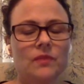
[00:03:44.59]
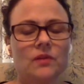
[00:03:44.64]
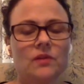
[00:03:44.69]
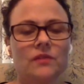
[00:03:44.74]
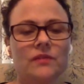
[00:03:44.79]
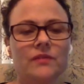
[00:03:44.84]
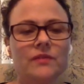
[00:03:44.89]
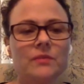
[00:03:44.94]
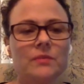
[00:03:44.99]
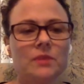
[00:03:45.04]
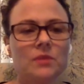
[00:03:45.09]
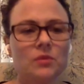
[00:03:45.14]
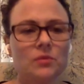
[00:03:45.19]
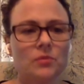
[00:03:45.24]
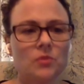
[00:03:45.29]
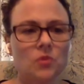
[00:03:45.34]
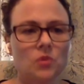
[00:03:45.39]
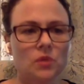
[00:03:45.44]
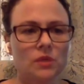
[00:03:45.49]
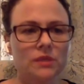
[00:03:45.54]
there have even been
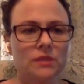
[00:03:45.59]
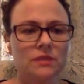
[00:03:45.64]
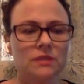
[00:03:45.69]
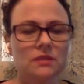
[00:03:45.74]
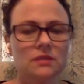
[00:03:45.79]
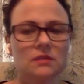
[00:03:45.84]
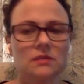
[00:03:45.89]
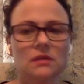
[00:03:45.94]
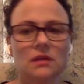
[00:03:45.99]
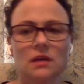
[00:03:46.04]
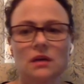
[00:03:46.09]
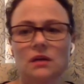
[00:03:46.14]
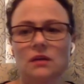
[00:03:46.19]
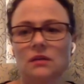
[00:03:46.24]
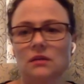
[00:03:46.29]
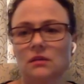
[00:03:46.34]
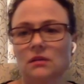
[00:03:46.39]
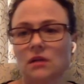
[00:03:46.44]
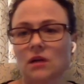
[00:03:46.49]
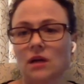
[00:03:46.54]
reports
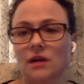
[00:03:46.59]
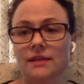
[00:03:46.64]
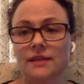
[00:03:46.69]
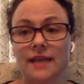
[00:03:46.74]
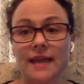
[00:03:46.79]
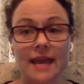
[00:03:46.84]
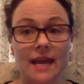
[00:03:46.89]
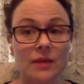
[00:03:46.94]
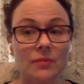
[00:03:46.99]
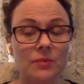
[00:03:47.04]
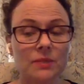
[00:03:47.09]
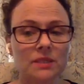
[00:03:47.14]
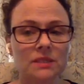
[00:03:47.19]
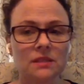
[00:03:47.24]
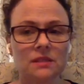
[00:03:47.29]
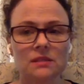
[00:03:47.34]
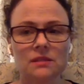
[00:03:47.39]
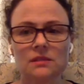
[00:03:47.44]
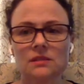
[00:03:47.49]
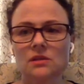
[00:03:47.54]
uh, on
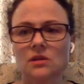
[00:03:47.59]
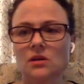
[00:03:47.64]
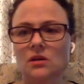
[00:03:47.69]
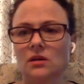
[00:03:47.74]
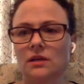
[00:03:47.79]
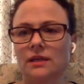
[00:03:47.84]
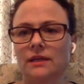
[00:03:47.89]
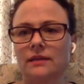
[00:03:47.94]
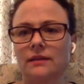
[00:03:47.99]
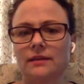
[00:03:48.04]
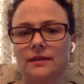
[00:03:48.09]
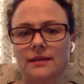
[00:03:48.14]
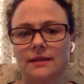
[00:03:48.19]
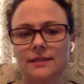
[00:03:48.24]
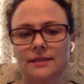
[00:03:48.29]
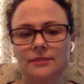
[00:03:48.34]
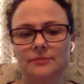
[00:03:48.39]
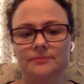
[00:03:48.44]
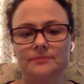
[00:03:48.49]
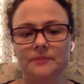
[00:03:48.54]
campuses on
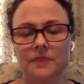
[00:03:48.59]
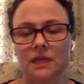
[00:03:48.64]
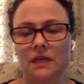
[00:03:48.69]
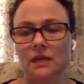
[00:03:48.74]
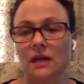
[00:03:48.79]
um,